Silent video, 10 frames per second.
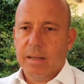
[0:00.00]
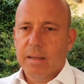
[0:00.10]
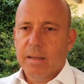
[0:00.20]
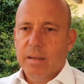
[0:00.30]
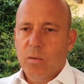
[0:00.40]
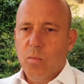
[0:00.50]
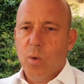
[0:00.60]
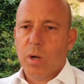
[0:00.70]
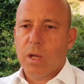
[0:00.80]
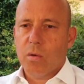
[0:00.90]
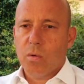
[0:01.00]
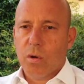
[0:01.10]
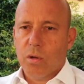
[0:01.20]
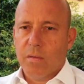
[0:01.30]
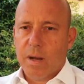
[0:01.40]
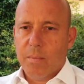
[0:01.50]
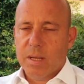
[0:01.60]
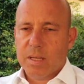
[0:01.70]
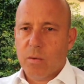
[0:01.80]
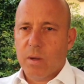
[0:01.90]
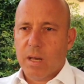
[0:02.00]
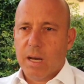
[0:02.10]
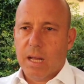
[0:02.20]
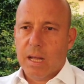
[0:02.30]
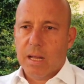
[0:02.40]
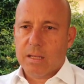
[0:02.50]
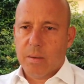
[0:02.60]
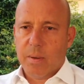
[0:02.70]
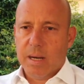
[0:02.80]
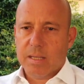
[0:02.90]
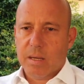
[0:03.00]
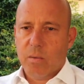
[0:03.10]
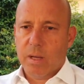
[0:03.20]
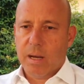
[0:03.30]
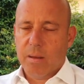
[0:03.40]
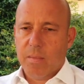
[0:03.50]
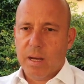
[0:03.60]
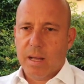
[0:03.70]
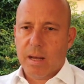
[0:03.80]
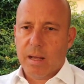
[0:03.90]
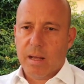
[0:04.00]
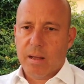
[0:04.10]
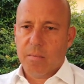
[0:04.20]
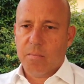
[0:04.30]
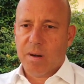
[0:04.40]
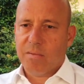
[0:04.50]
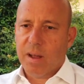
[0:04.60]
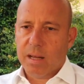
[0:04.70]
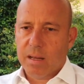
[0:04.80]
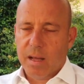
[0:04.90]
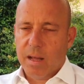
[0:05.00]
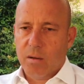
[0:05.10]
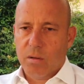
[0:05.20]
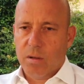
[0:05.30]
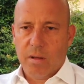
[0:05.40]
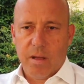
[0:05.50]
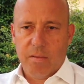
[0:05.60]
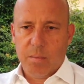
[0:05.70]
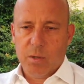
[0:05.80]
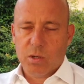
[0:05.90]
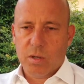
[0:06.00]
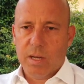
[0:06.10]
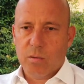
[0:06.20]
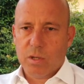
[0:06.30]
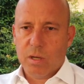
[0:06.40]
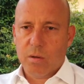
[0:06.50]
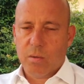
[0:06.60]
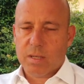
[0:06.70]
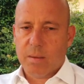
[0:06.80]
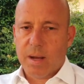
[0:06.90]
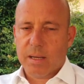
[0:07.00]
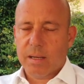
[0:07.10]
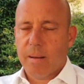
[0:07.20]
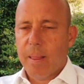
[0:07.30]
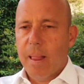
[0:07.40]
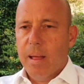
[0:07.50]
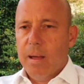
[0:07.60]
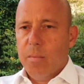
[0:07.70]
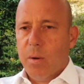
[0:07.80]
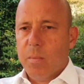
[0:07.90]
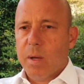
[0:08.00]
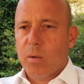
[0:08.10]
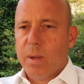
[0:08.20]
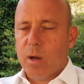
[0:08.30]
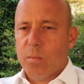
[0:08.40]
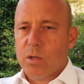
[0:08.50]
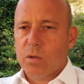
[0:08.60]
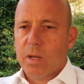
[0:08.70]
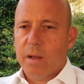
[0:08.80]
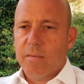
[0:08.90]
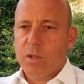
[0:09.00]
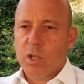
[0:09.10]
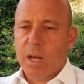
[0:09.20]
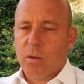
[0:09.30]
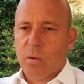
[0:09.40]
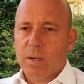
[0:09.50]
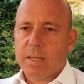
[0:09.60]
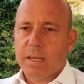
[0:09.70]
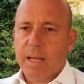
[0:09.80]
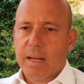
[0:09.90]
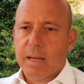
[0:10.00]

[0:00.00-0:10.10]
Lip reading: Then slowly, I approached this technique and started performing the first operations in 2015. So now, 6 years ago and since 2016,